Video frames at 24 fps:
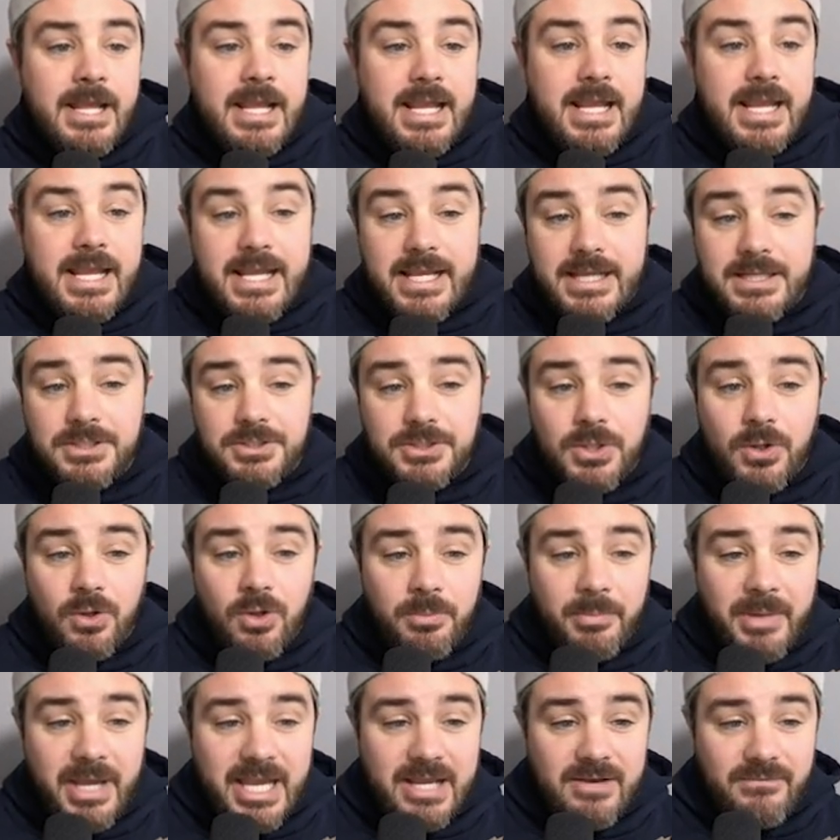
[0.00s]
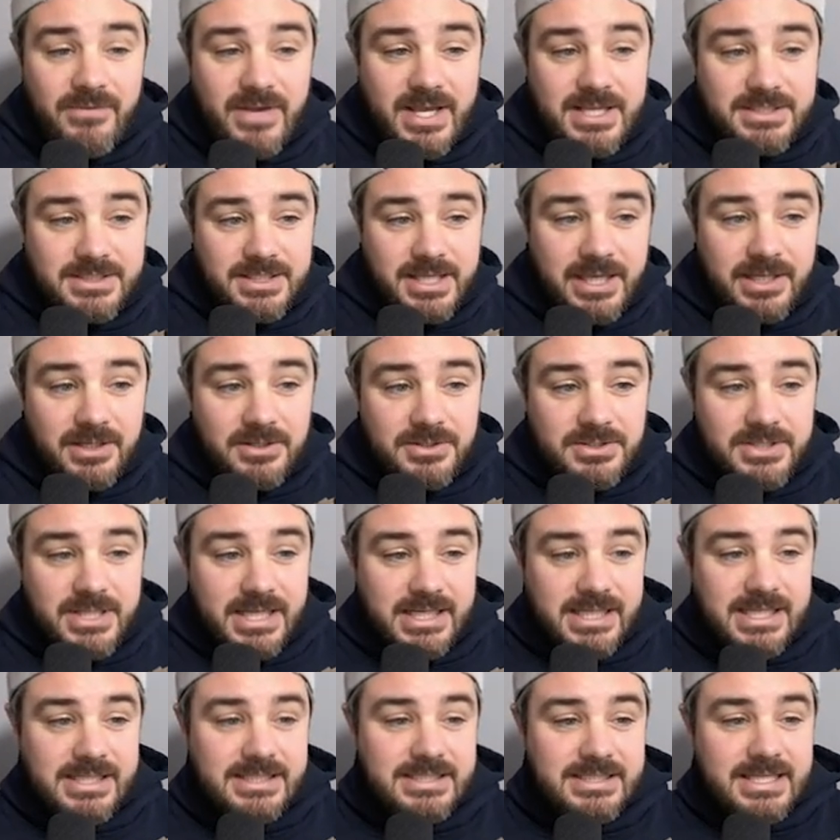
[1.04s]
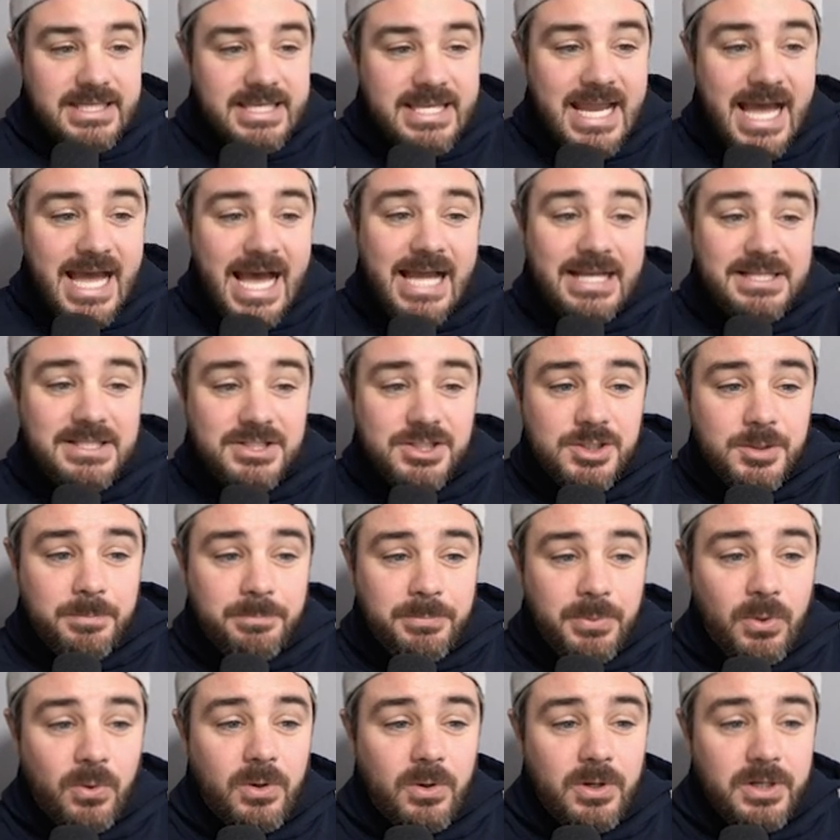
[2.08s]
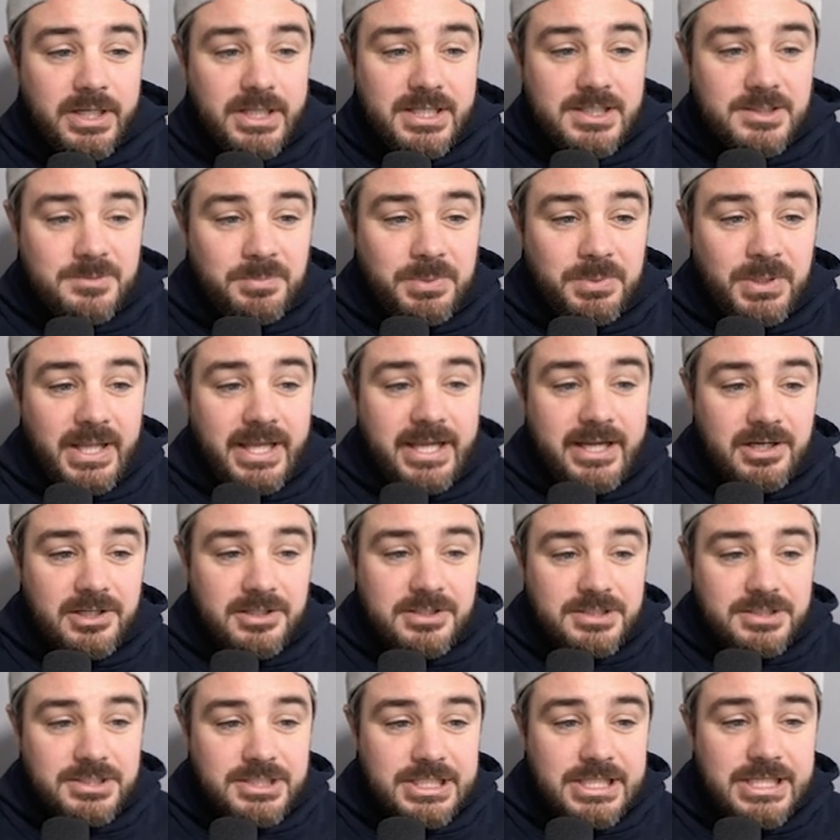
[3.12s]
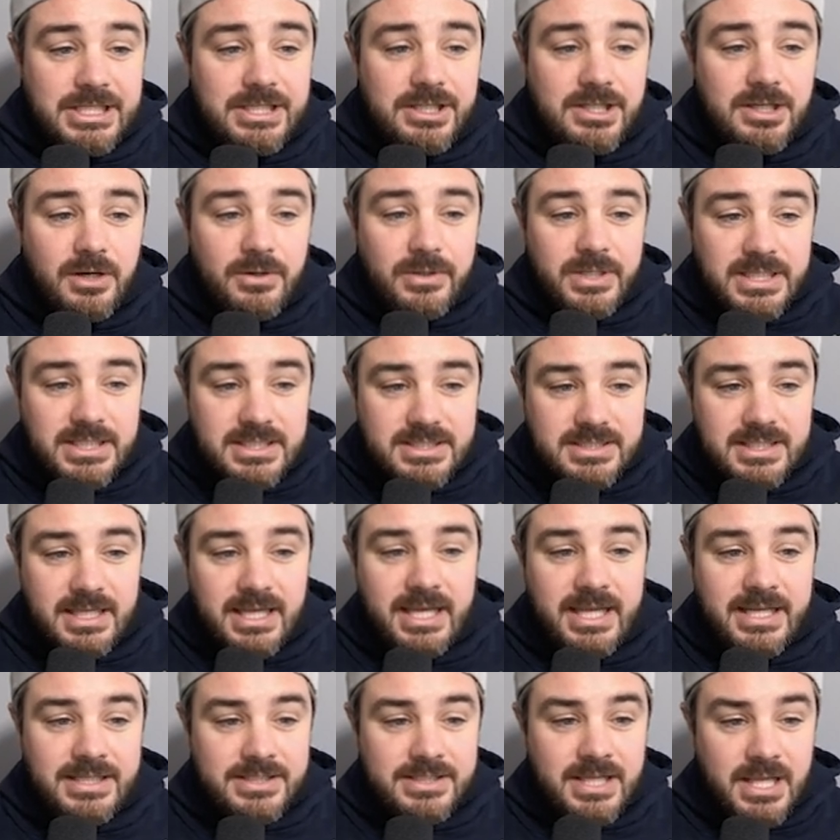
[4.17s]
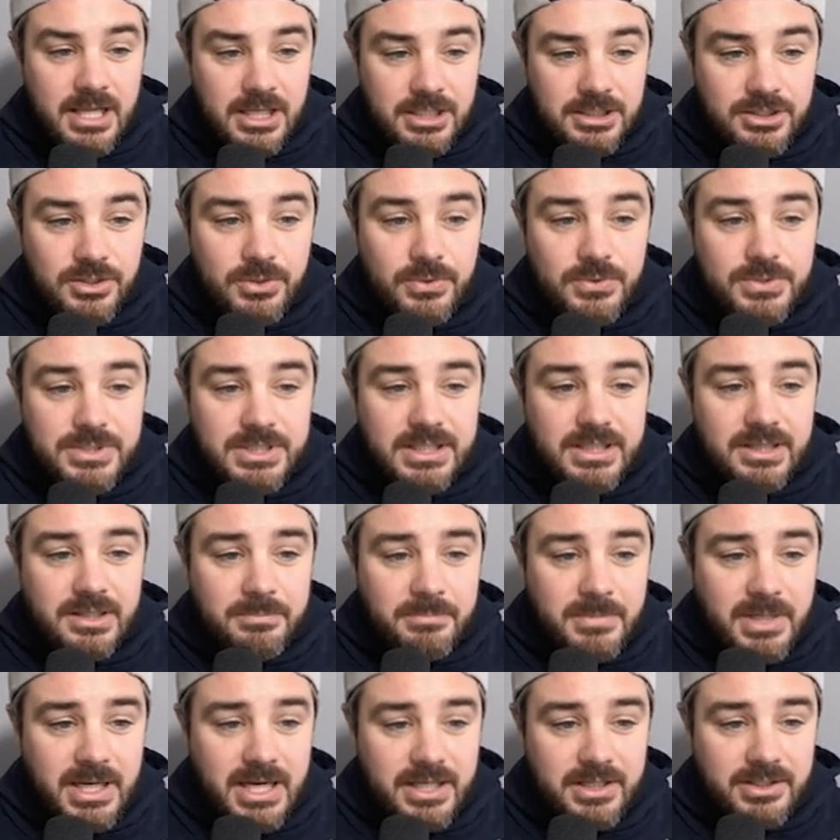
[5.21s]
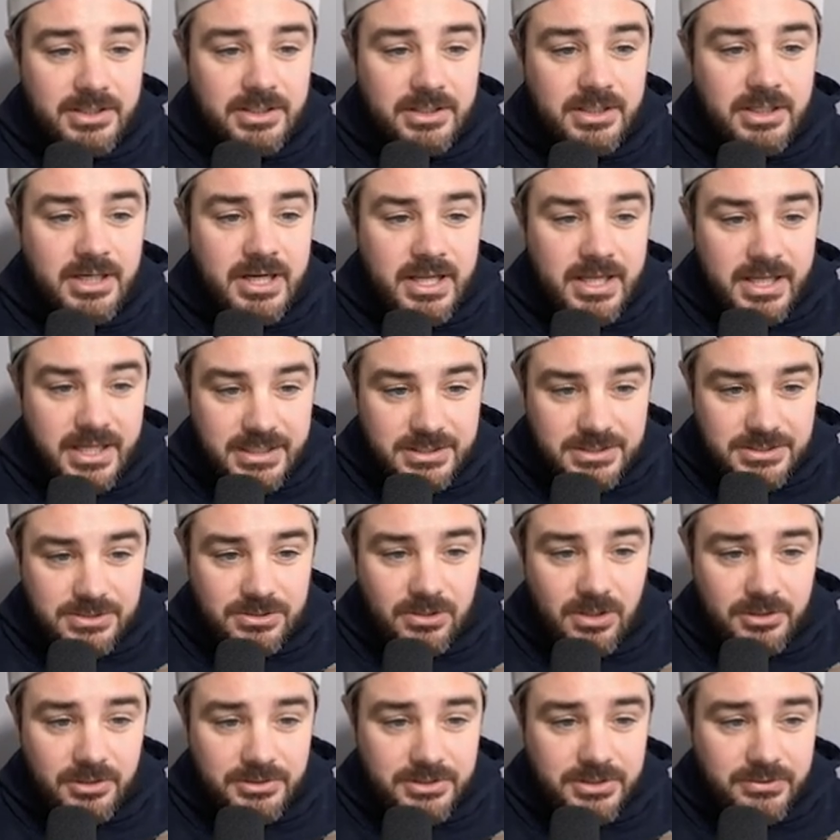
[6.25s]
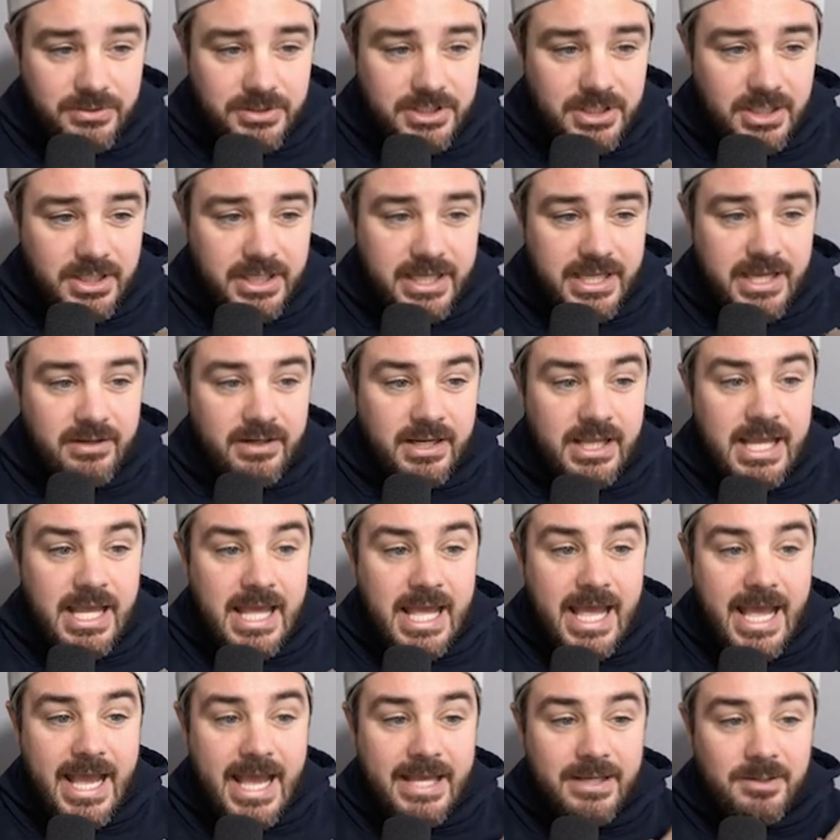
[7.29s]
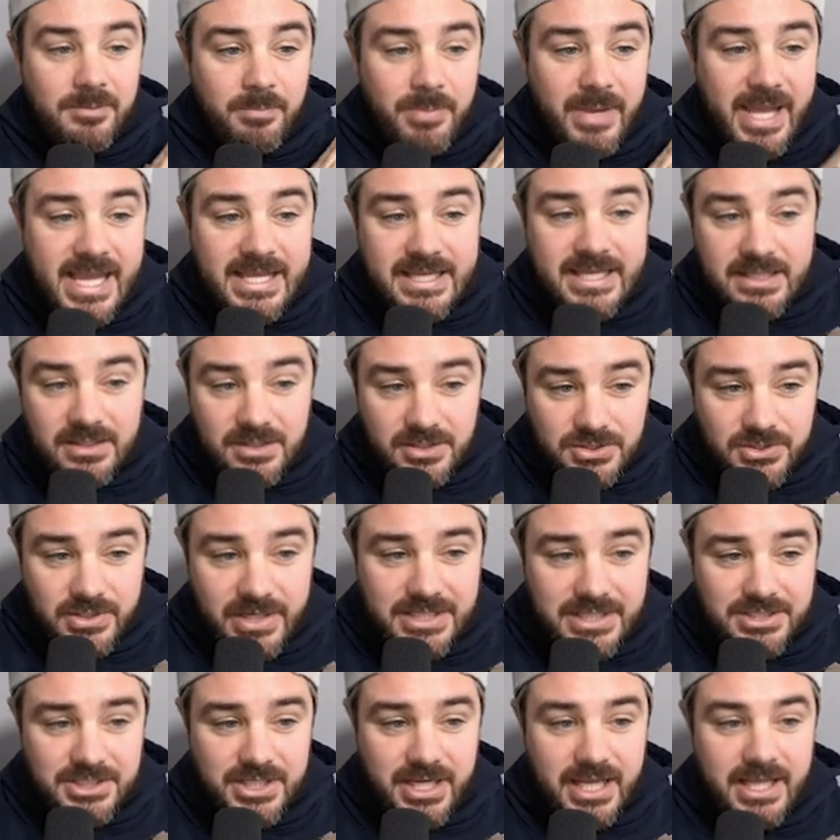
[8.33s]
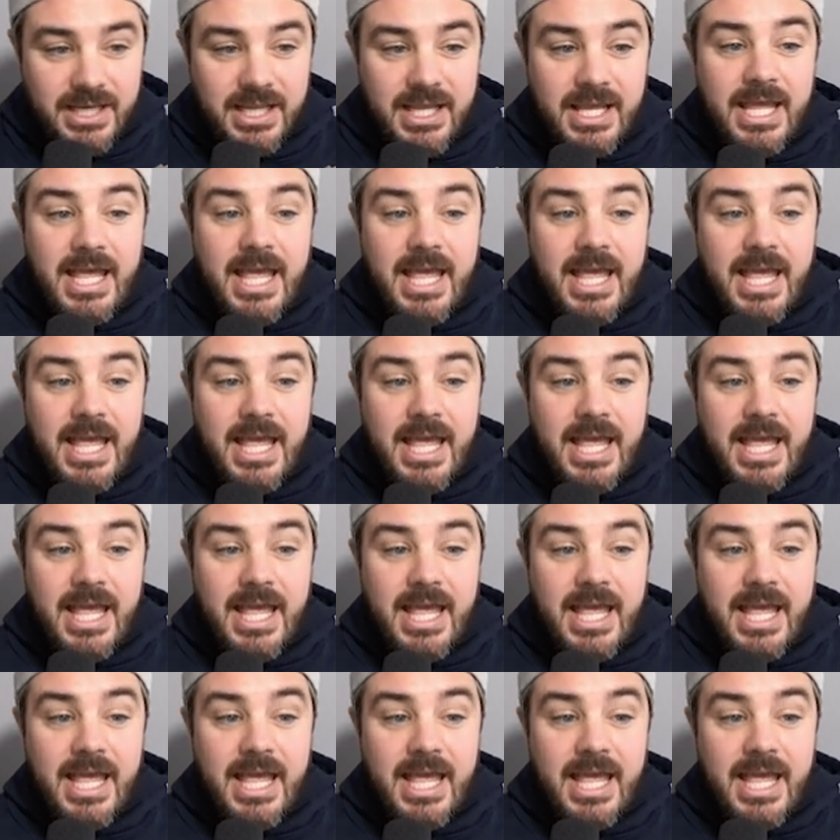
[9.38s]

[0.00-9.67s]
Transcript: Hinch told my investigators that he did not support his players decoding signs using the monitor installed near the dugout and banging the trash can.